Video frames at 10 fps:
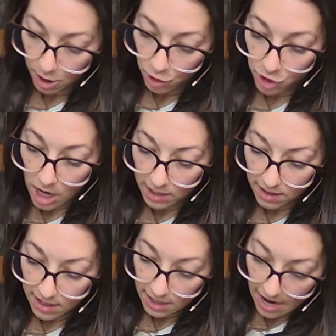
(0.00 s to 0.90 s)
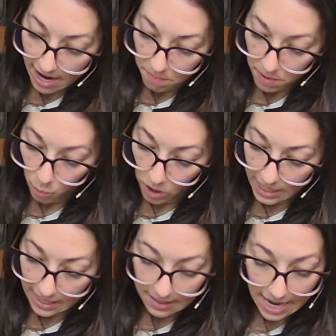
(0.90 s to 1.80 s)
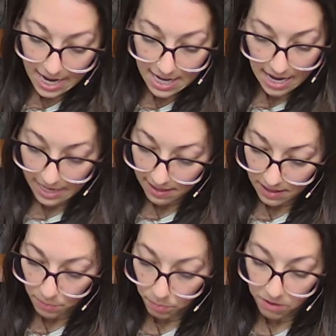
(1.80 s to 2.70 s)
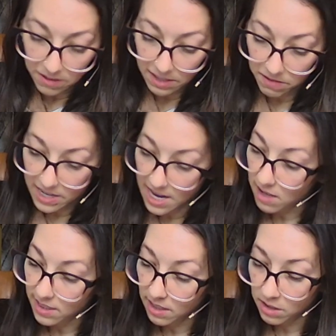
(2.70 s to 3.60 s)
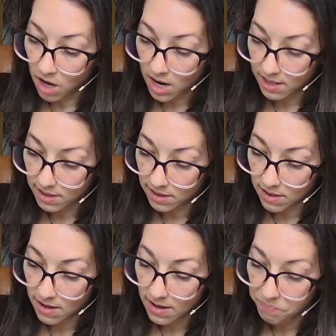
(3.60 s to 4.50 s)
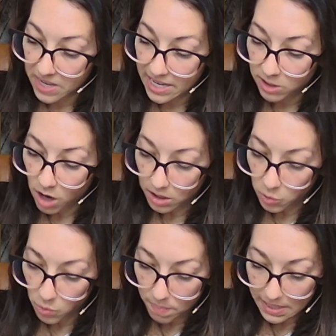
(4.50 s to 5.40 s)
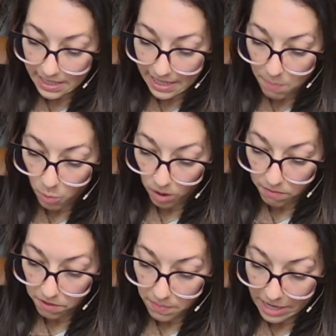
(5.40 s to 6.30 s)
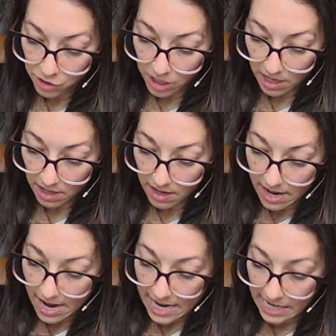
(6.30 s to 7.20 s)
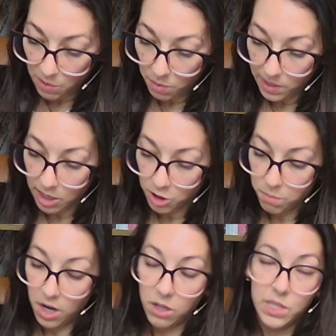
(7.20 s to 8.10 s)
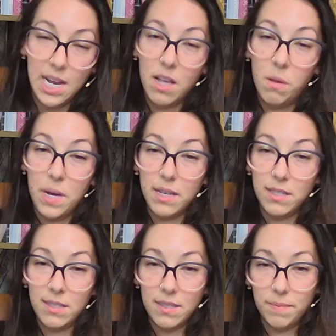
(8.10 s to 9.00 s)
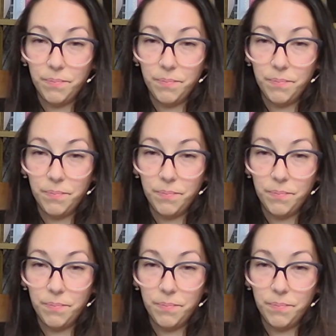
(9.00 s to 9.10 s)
Jonathan and I have been working day and night since Professor Van Helsing saw us. He has gone to Whitby to get more information, and he will be here tomorrow to help us.